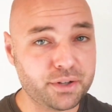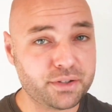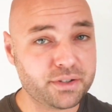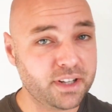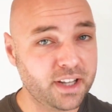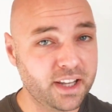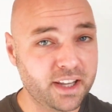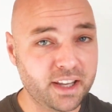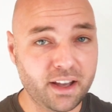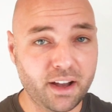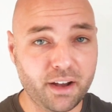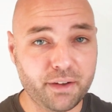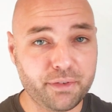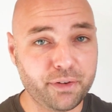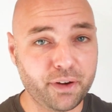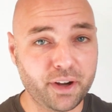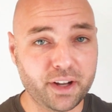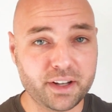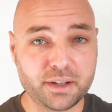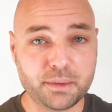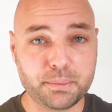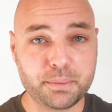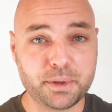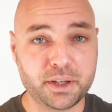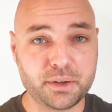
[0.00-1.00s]
personally, I
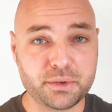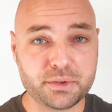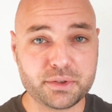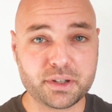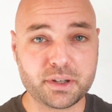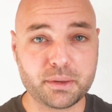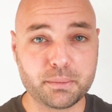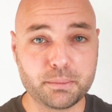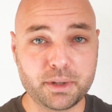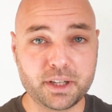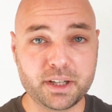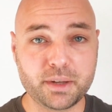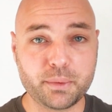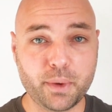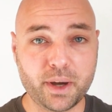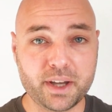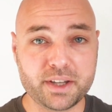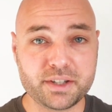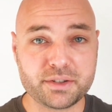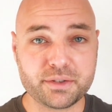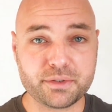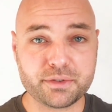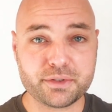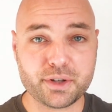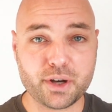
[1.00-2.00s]
find appeals a
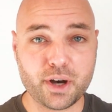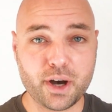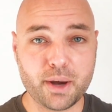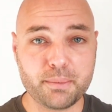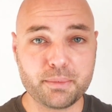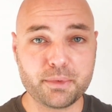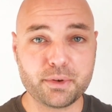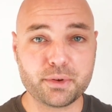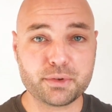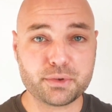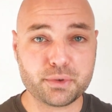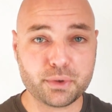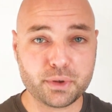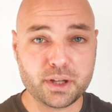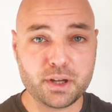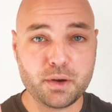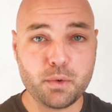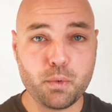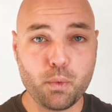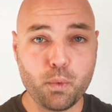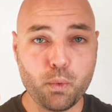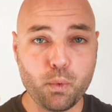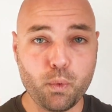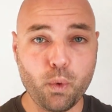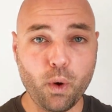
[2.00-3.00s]
complete waste of time. There's
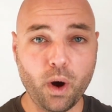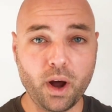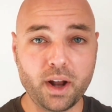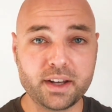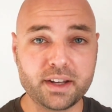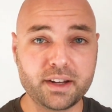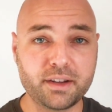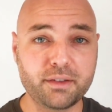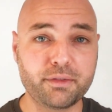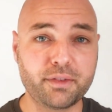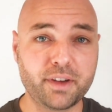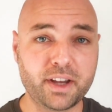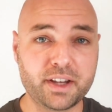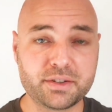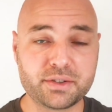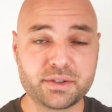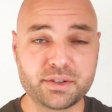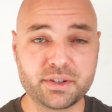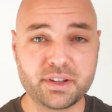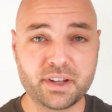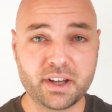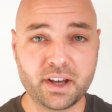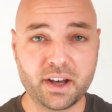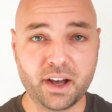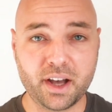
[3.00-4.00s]
only one
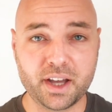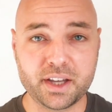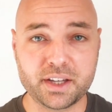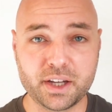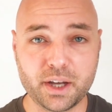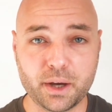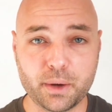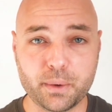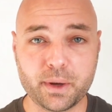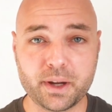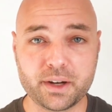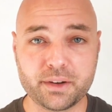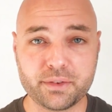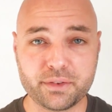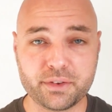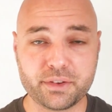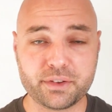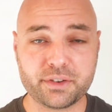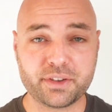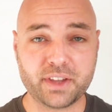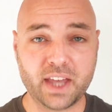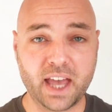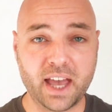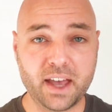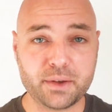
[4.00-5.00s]
investor that I know out
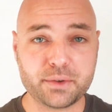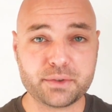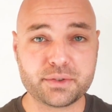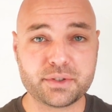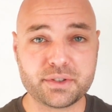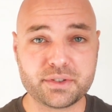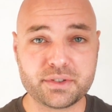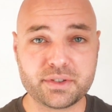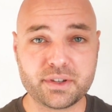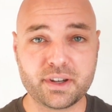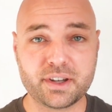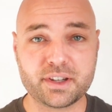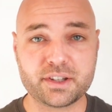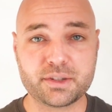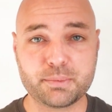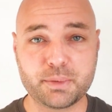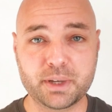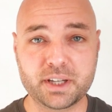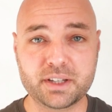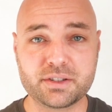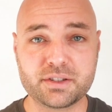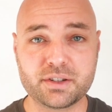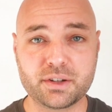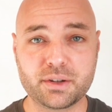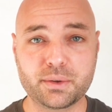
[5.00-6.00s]
of the thousands that
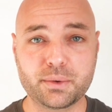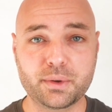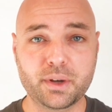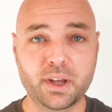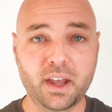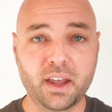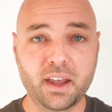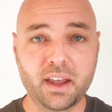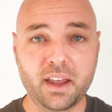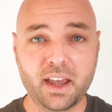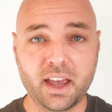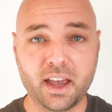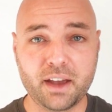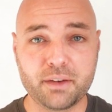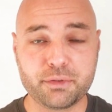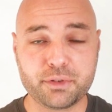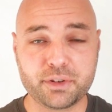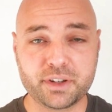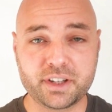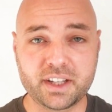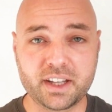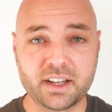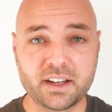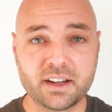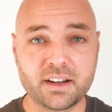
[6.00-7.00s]
I speak to
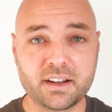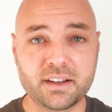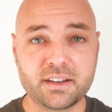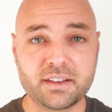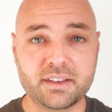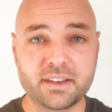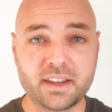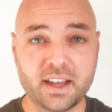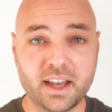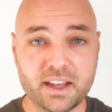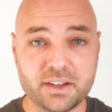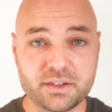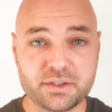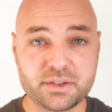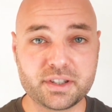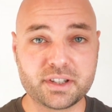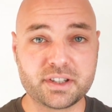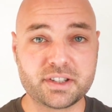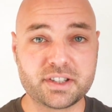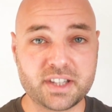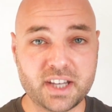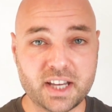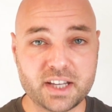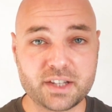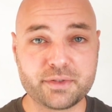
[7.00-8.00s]
every year that
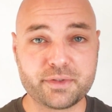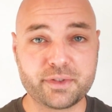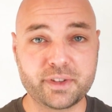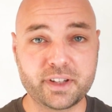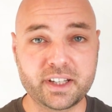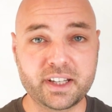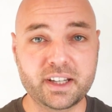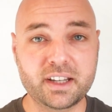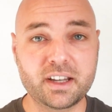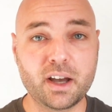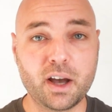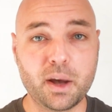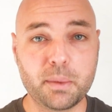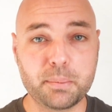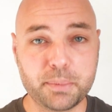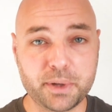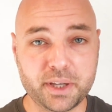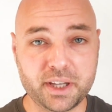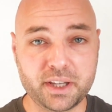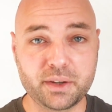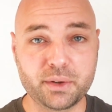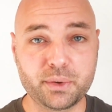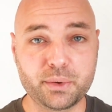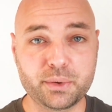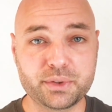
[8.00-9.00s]
has successfully
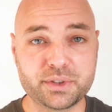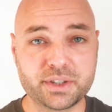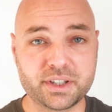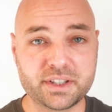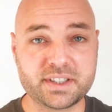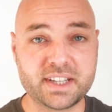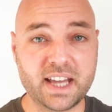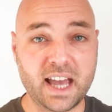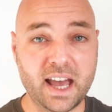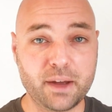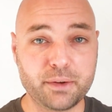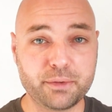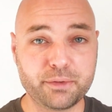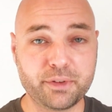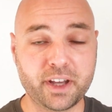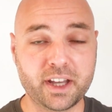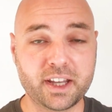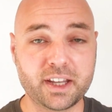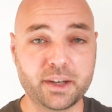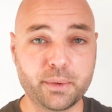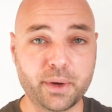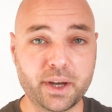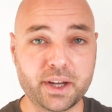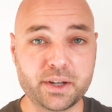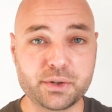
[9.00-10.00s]
appealed a
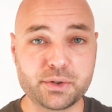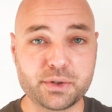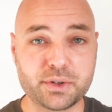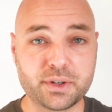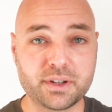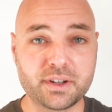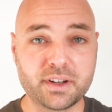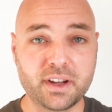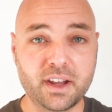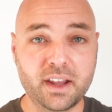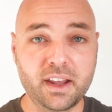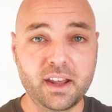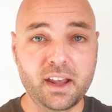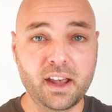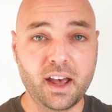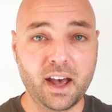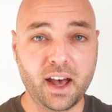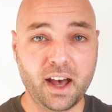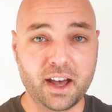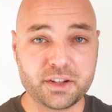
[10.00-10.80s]
down valuation.